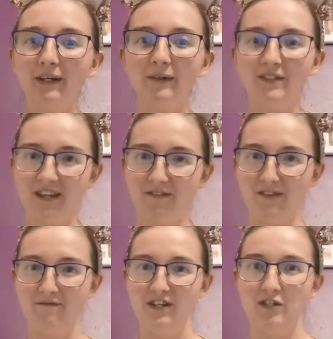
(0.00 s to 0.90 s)
cool to have
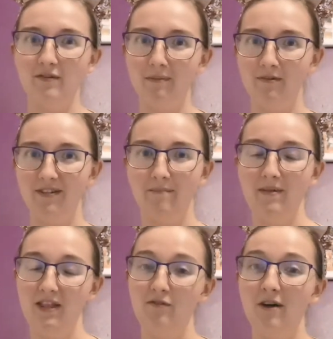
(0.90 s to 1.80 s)
something to represent
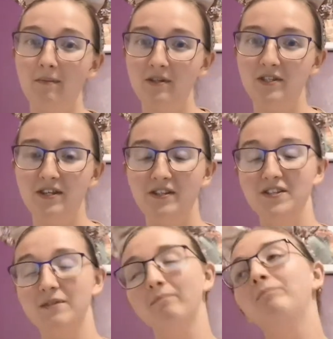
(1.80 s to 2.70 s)
Meet the
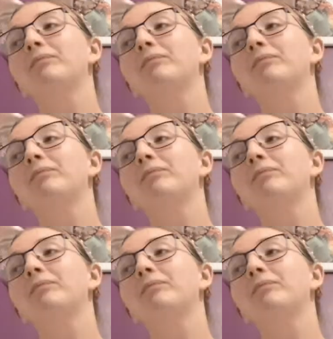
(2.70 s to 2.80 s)
Robinsons.